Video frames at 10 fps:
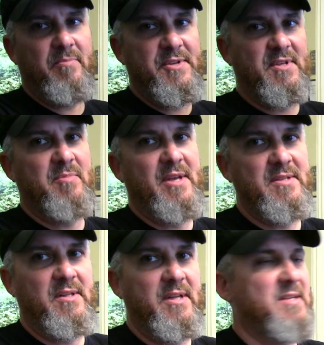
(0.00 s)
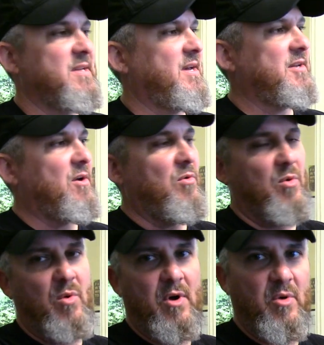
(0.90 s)
This is basically designed to hold
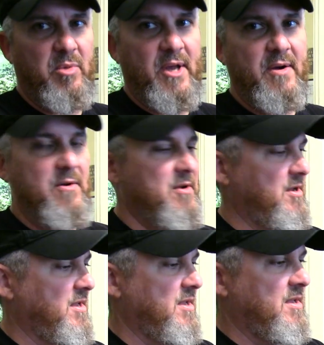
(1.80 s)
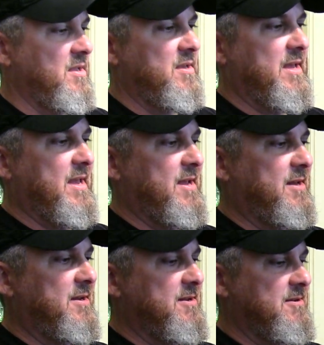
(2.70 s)
a water bladder
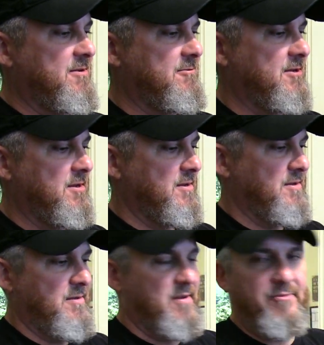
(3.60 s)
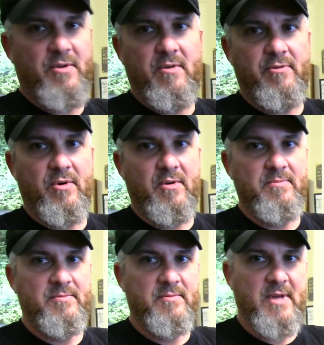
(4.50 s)
and a few of
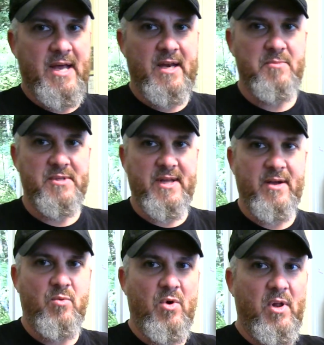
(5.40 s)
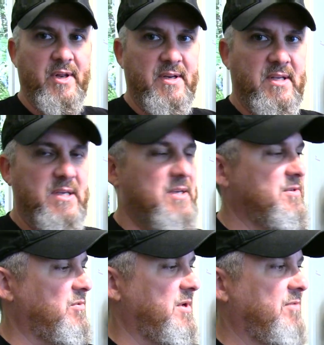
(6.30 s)
your items like wallet and
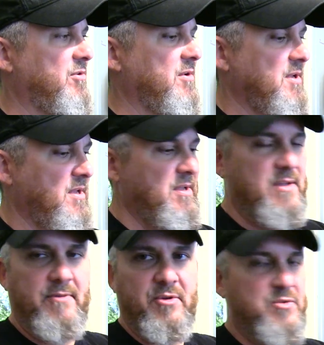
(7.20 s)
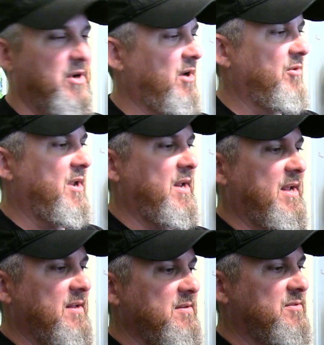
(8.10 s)
keys or whatever. If you're trail
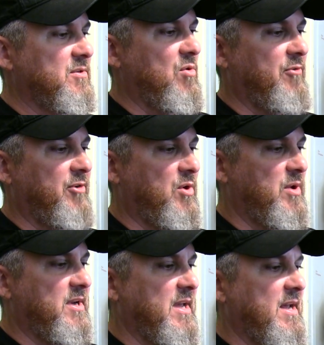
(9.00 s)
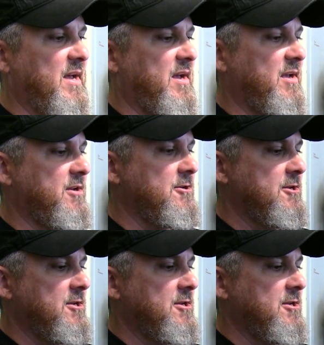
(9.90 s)
running, going for a quick day hike,